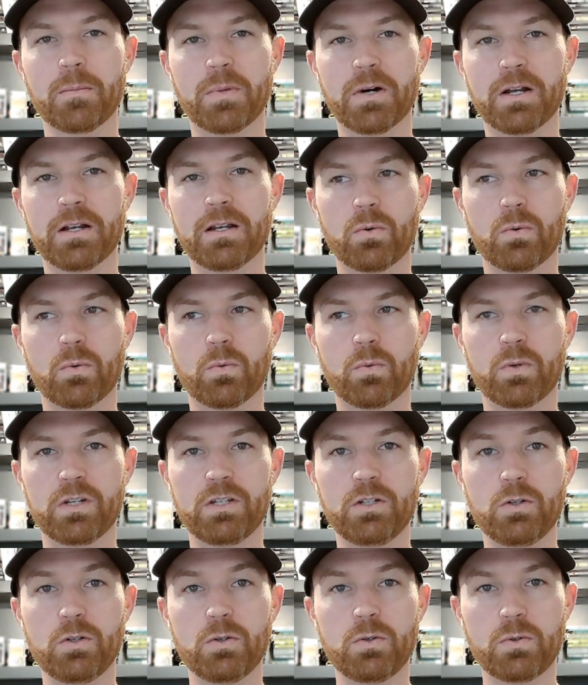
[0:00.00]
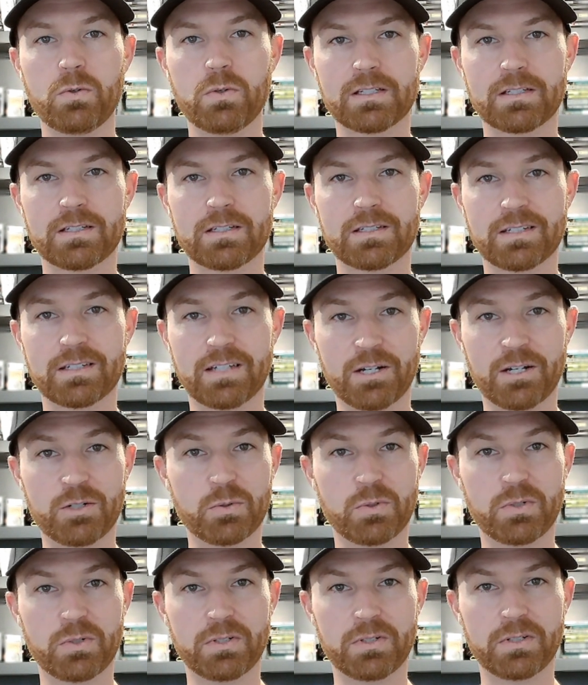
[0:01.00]
but when you
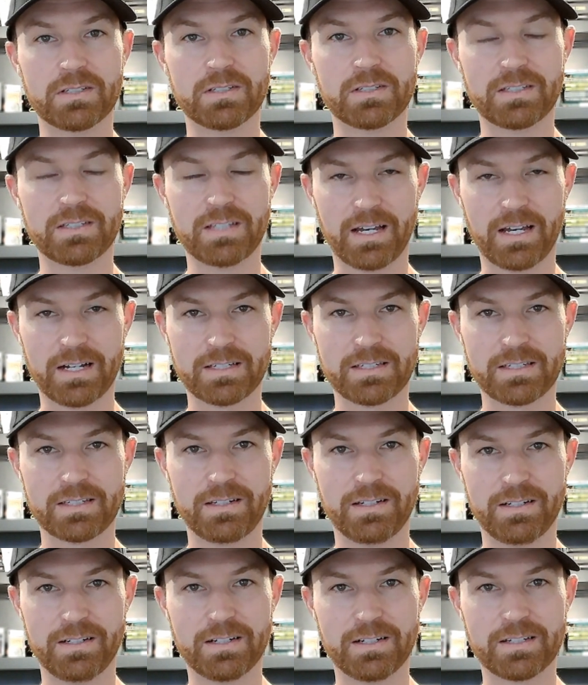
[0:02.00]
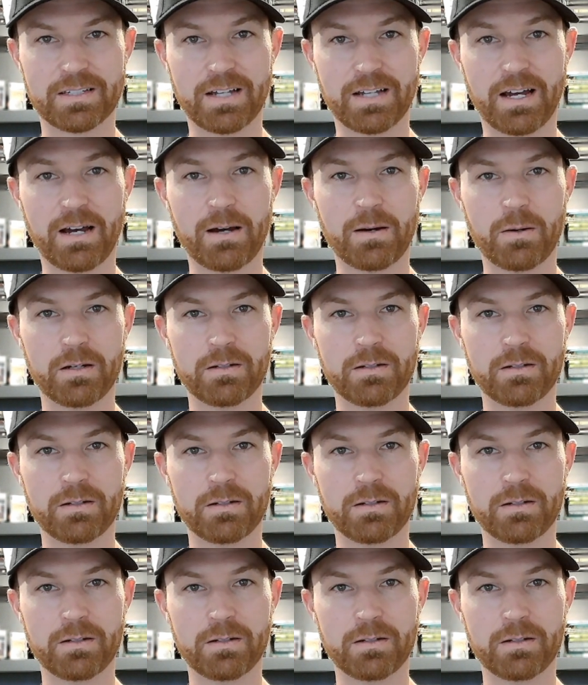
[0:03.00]
schedule sex, it does not